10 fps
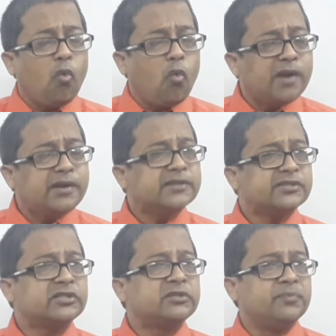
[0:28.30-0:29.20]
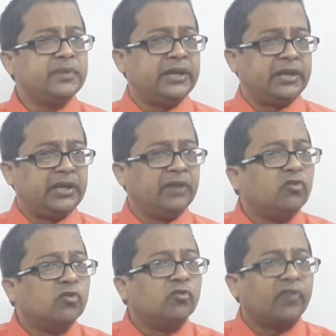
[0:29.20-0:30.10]
What does it mean
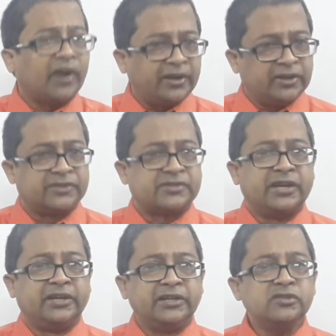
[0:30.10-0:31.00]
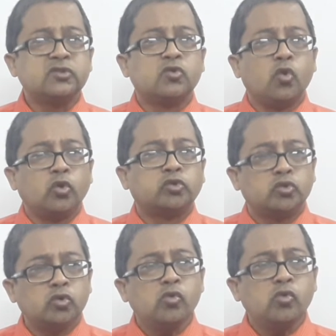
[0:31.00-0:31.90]
if you find in a sentence go
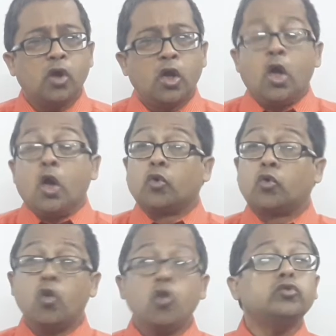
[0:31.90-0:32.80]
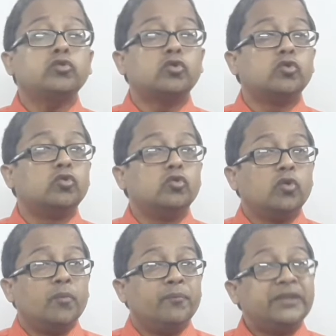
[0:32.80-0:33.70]
through? Go
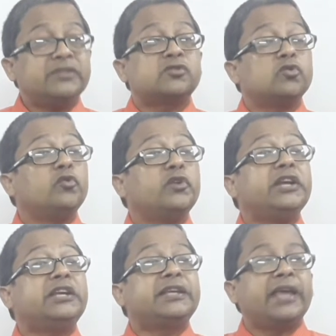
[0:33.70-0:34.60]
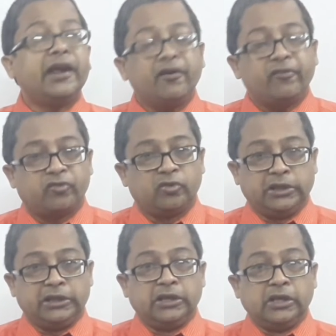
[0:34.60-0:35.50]
through means to read
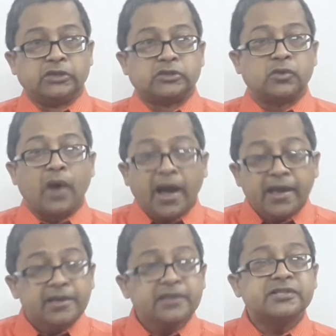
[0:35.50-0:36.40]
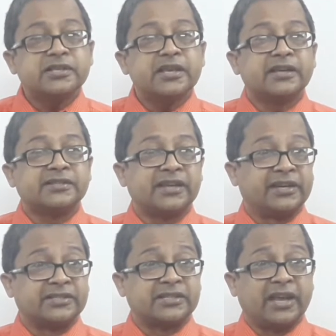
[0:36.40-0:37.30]
carefully. So I can say a
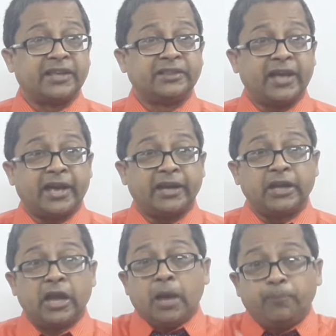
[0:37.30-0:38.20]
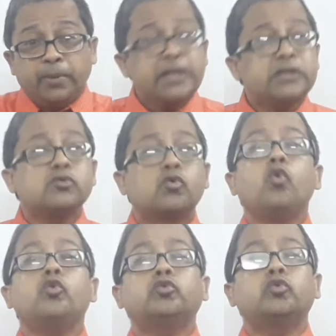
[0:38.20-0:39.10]
sentence like that. Please
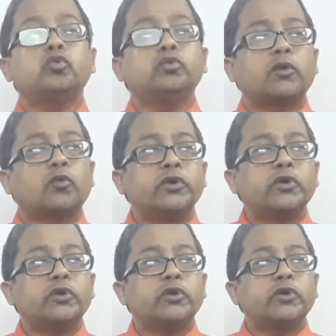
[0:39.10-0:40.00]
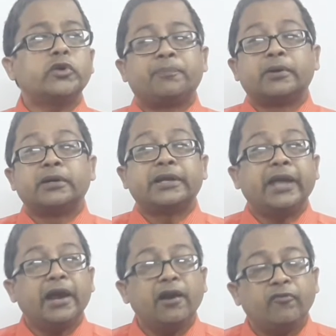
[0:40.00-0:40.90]
go through the question paper
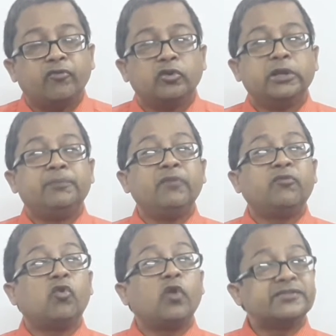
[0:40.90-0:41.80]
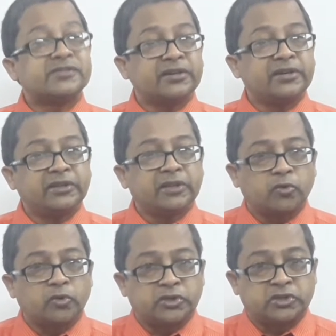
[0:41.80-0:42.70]
carefully before answering
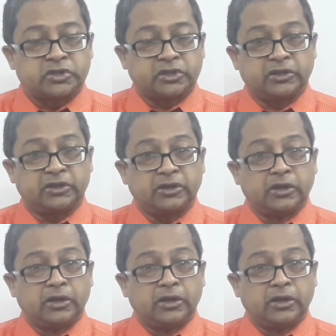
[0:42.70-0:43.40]
the question.